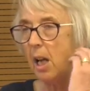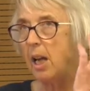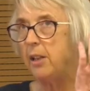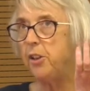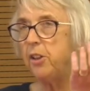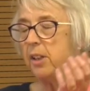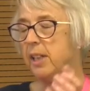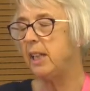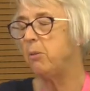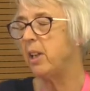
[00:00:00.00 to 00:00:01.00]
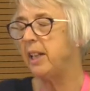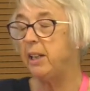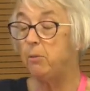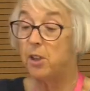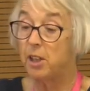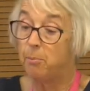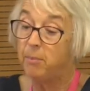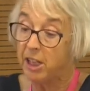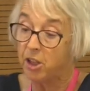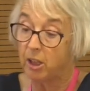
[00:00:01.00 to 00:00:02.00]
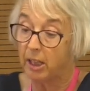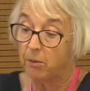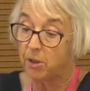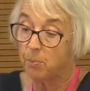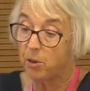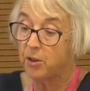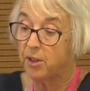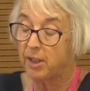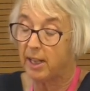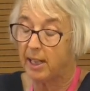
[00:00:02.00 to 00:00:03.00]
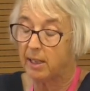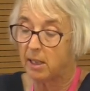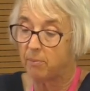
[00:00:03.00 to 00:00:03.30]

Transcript: and you can see why he would immediately respond to that.